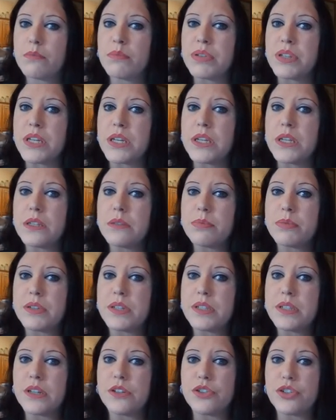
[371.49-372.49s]

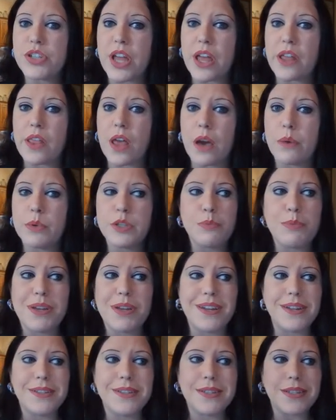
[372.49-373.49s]
Please understand that, which
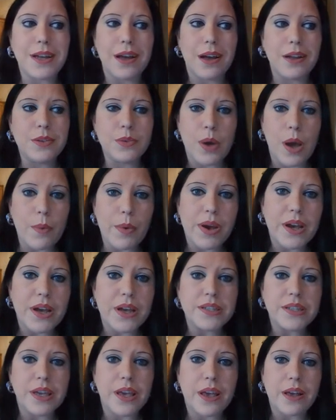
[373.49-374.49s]
means, do I want
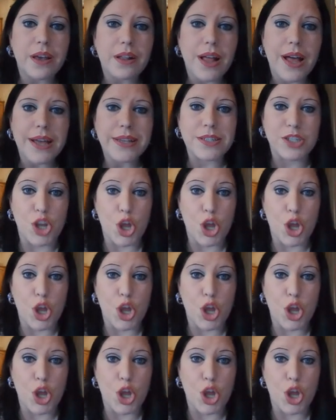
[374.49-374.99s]
cussing in class?